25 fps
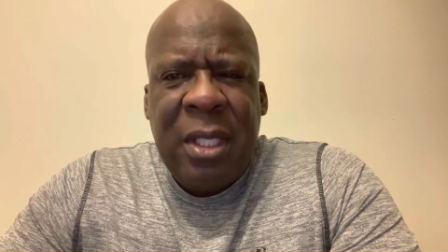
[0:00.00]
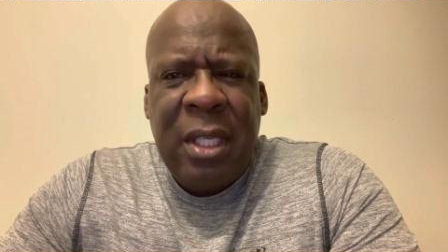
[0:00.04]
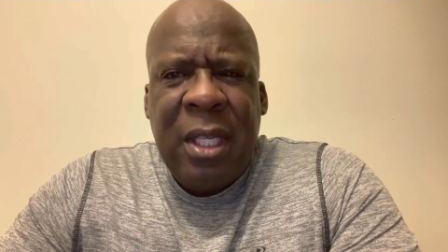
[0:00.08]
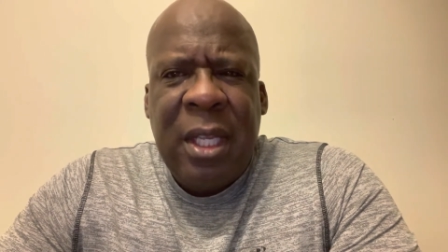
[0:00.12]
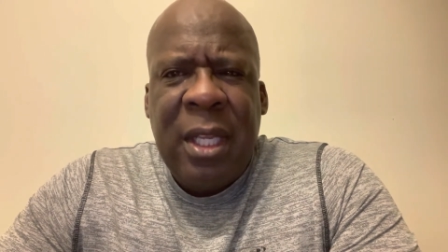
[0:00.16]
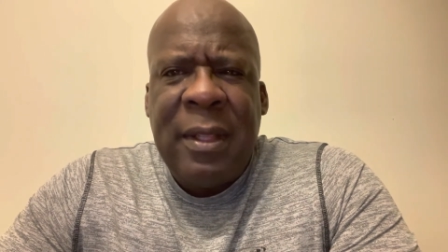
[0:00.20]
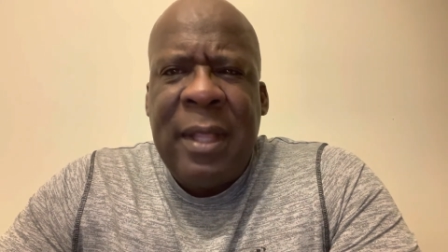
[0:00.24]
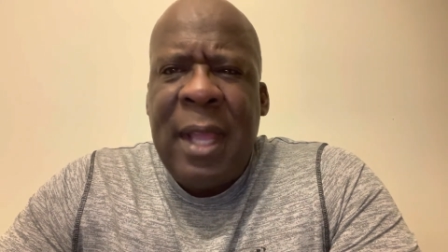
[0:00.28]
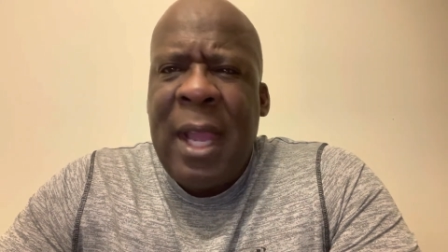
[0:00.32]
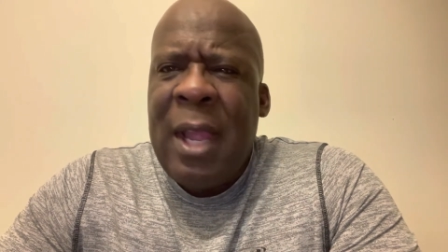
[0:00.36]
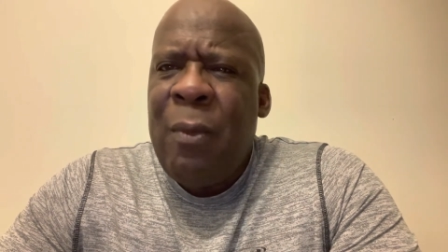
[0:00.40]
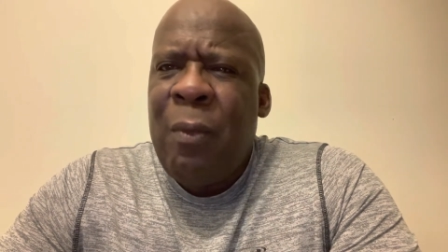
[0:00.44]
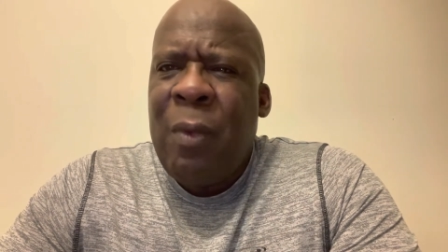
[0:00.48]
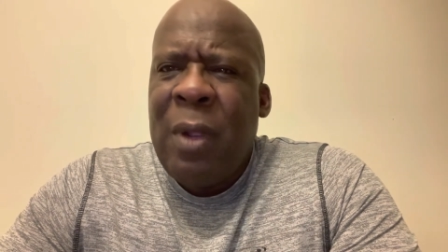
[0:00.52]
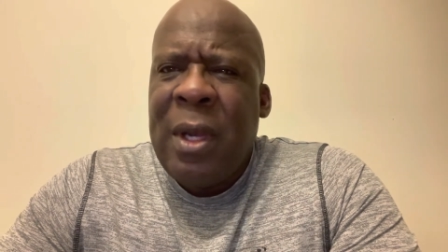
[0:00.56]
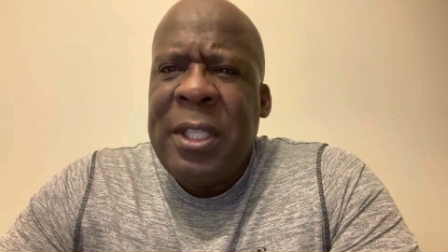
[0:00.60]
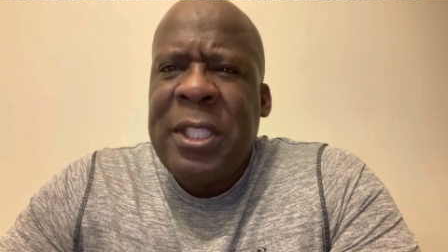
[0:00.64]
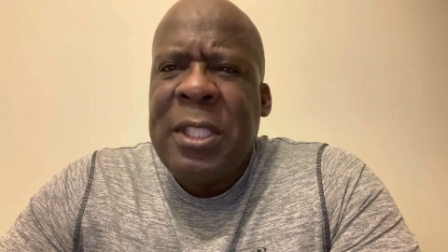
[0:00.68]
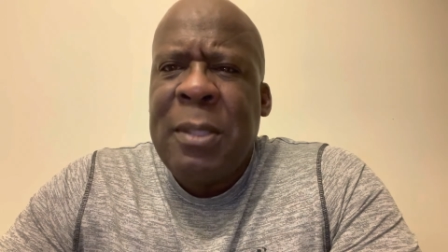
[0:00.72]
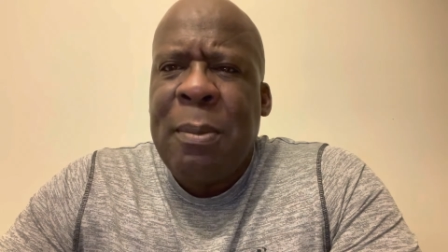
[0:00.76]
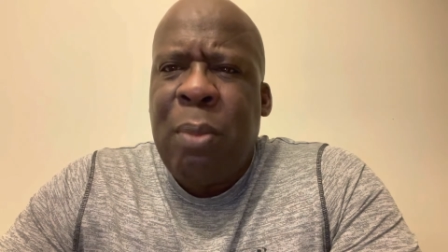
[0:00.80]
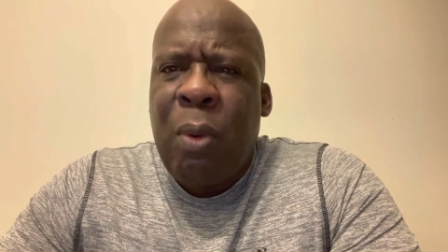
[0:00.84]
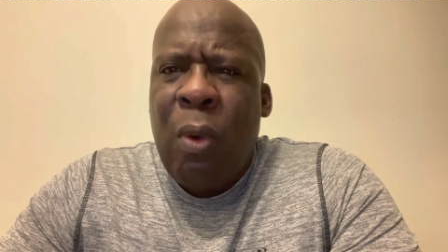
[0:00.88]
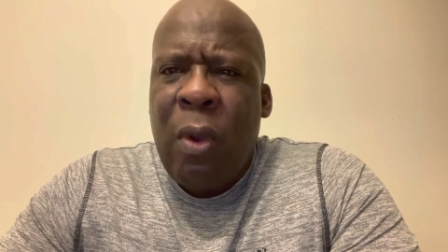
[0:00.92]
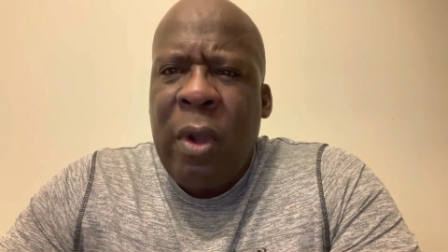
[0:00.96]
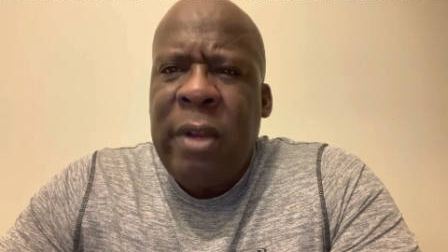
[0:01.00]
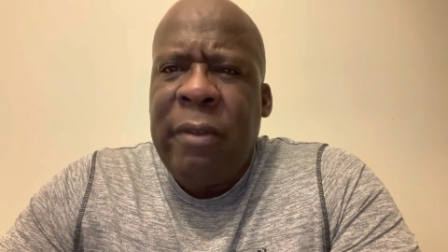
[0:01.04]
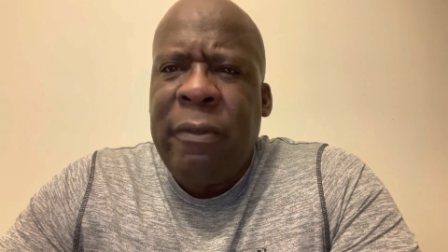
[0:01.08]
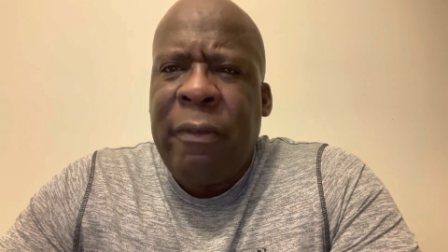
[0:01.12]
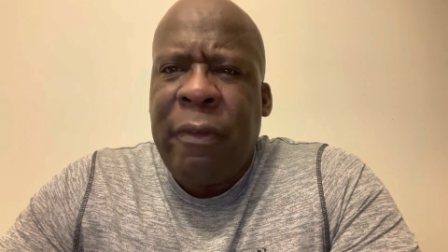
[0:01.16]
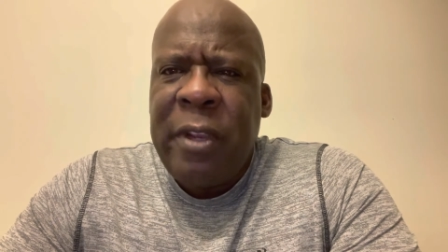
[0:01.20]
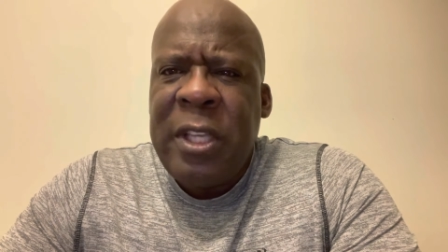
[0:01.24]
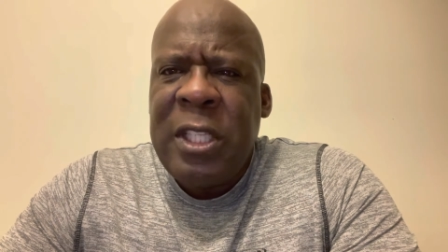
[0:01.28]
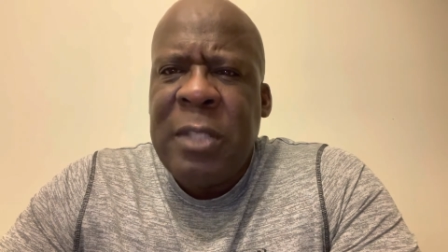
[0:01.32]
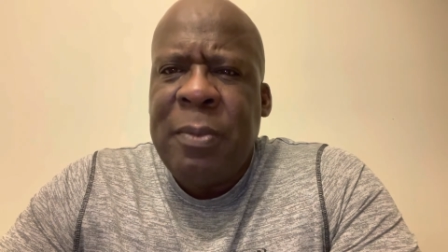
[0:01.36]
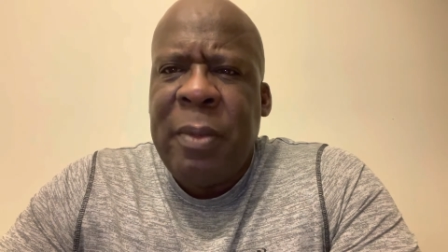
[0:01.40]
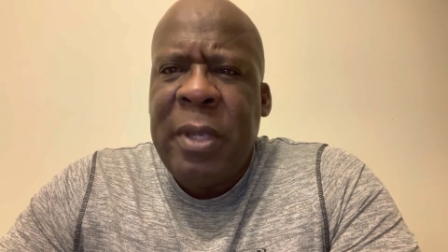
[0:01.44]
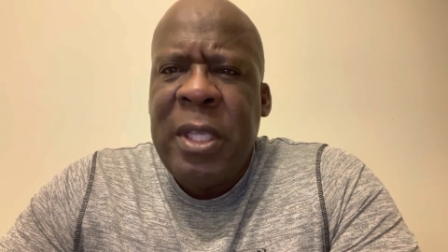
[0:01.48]
Is that really supporting free
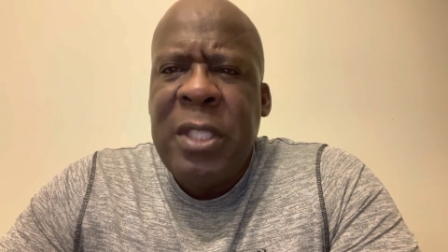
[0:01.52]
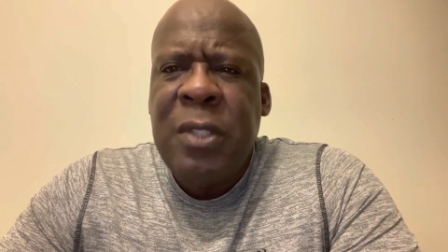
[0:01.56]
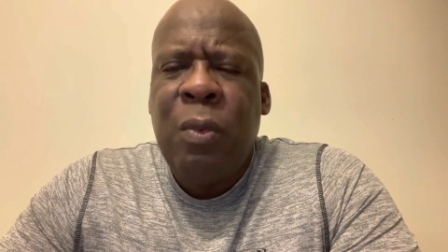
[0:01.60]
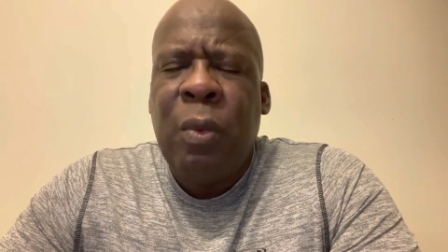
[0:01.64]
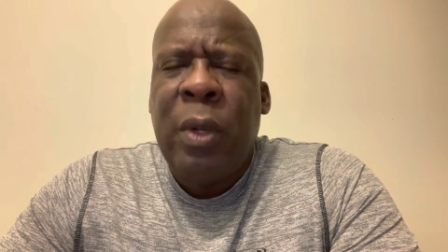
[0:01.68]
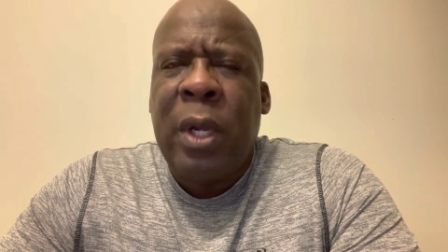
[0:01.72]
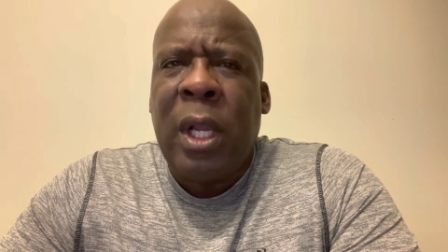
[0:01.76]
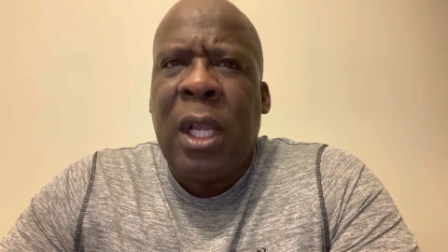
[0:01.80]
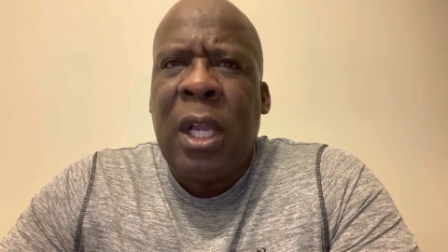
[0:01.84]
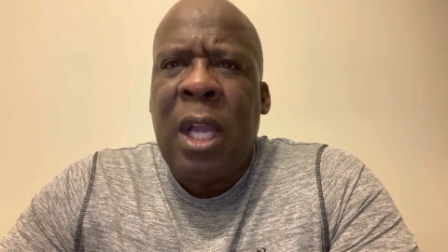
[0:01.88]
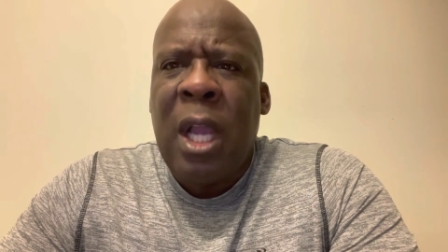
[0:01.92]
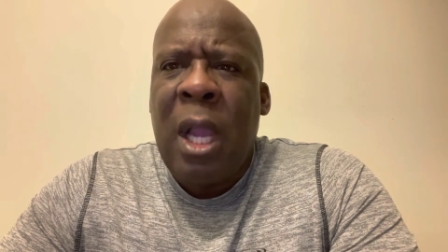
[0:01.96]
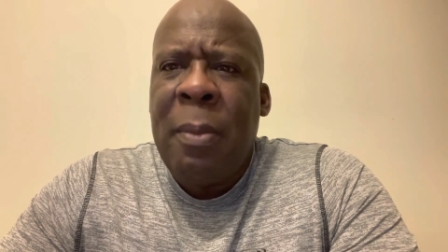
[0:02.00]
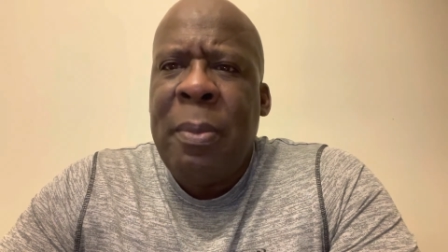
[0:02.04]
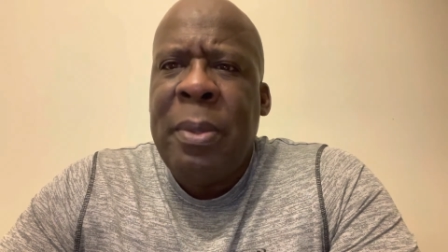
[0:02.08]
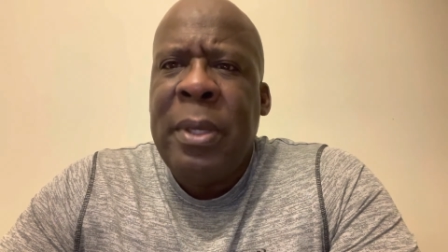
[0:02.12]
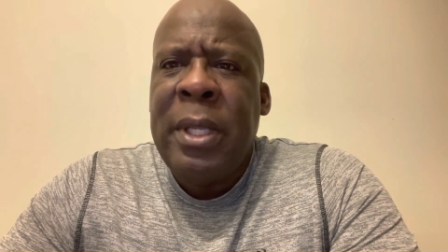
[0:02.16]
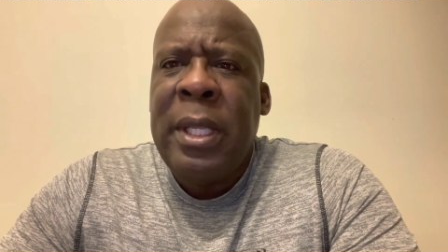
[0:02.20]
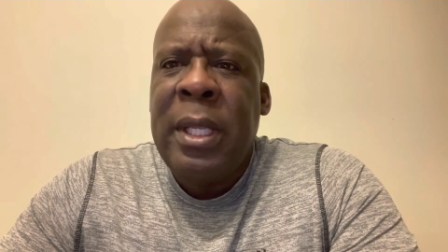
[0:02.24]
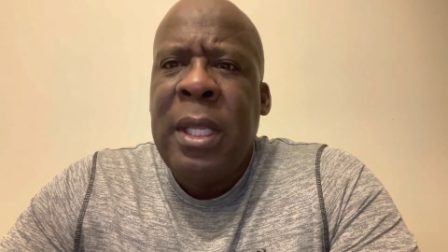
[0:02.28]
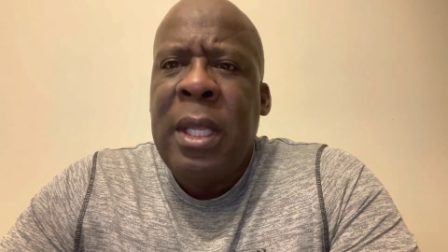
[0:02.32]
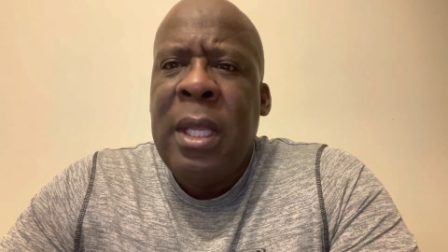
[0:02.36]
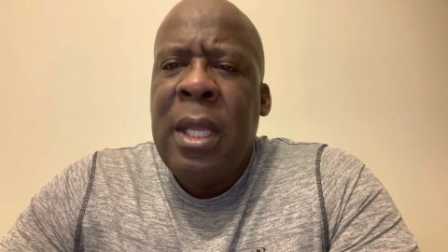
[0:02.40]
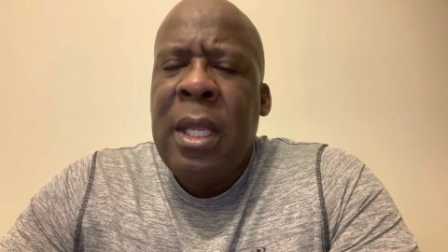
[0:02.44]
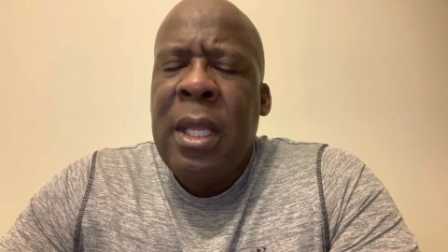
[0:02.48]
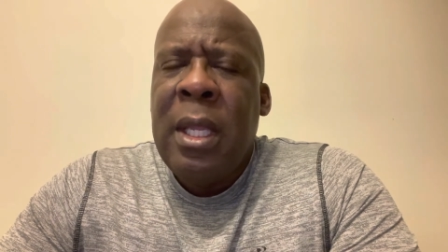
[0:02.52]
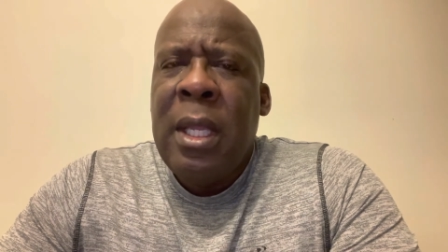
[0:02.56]
speech when a company